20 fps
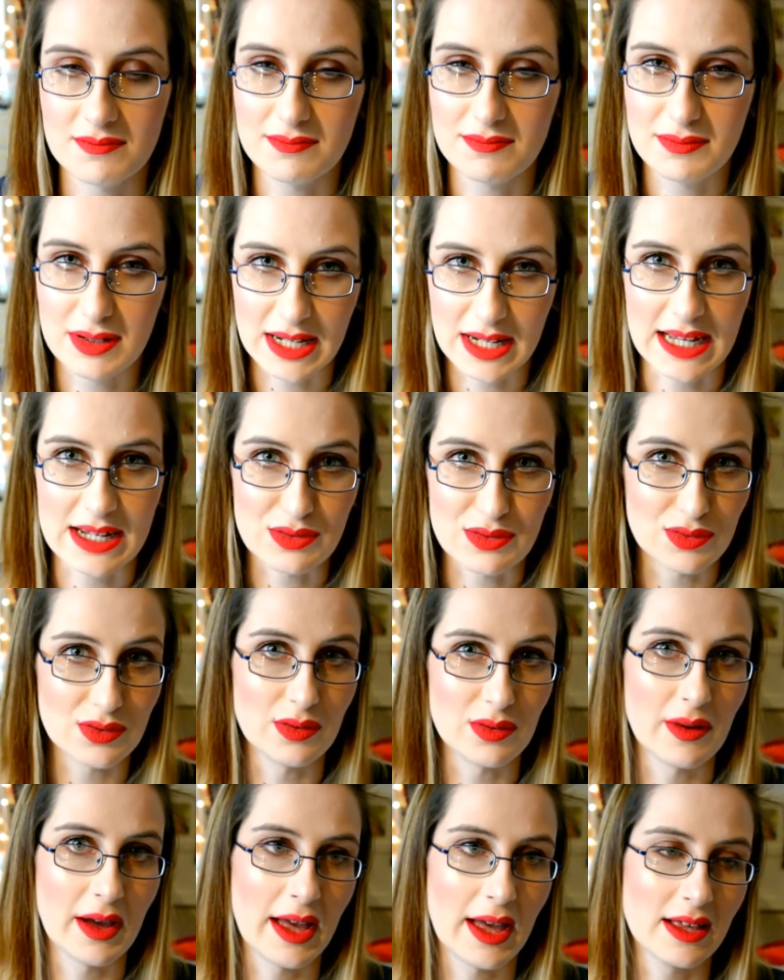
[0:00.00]
Plaid all the
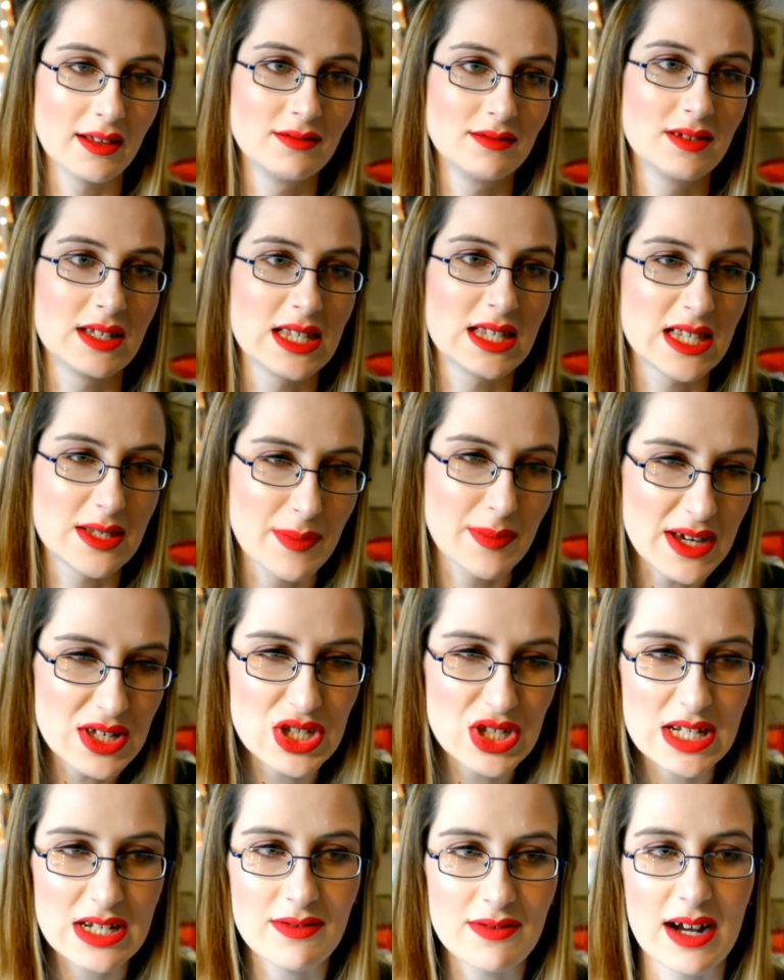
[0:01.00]
way.
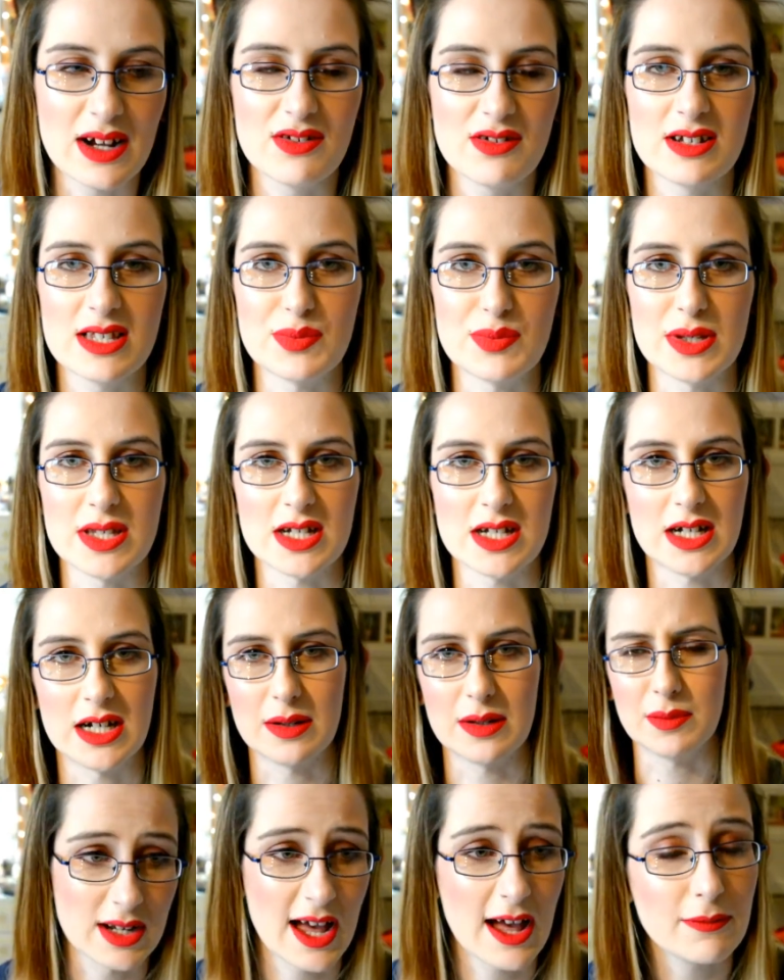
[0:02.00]
Especially around Christmas
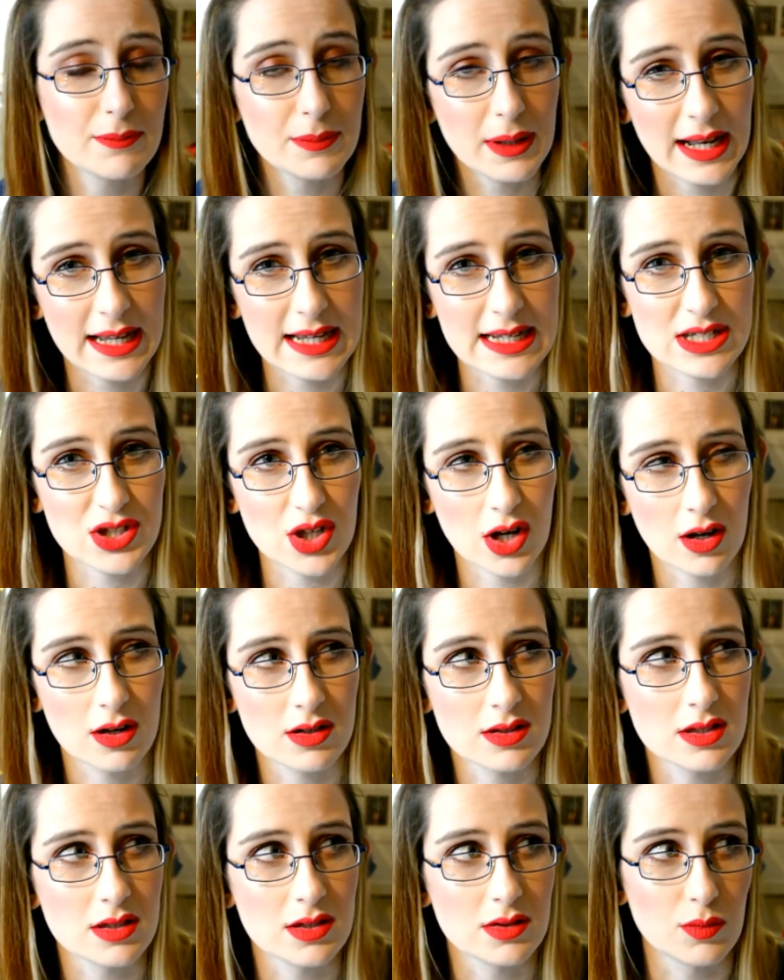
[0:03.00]
time. I have plaid
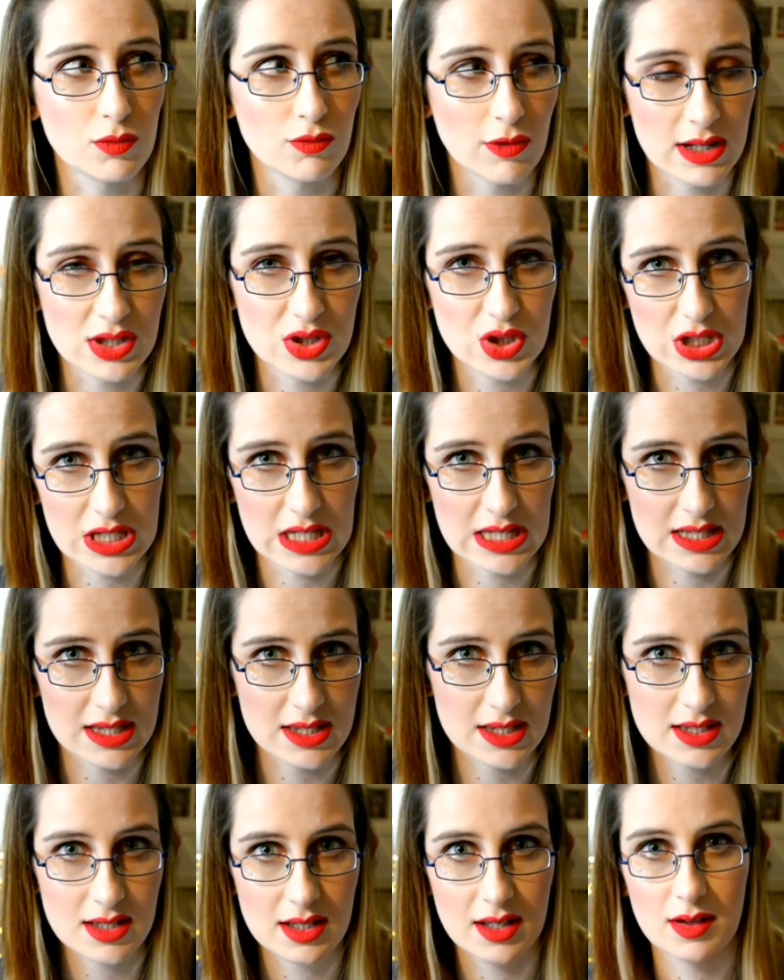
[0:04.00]
tartan red jeans,
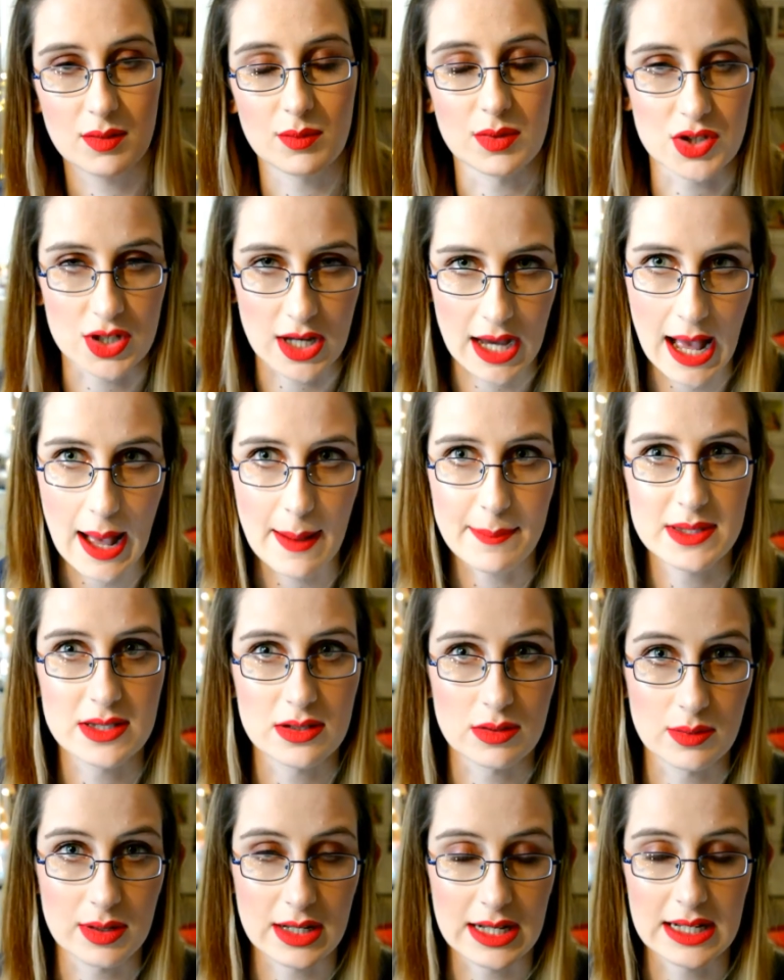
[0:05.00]
which I
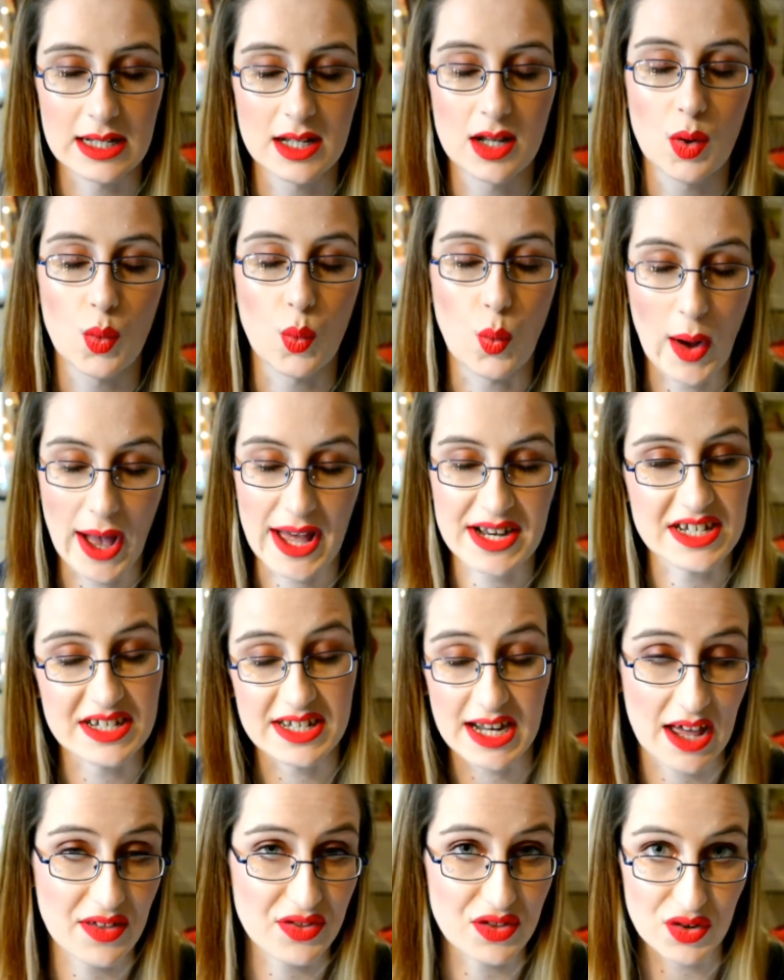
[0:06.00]
absolutely wear to
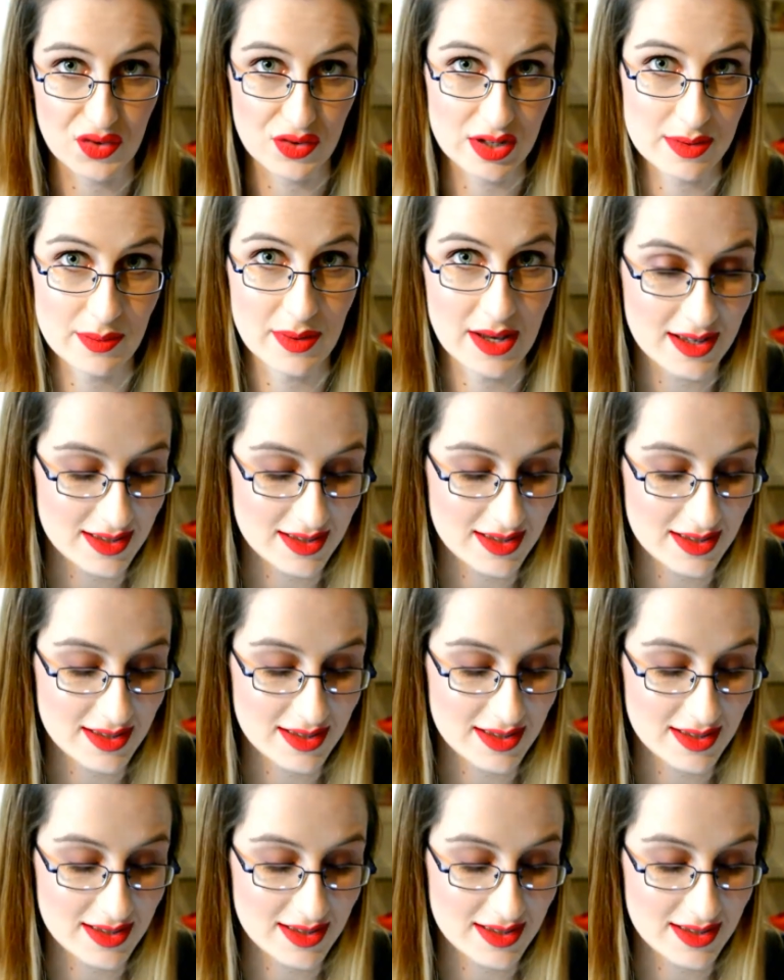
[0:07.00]
death at Christmas.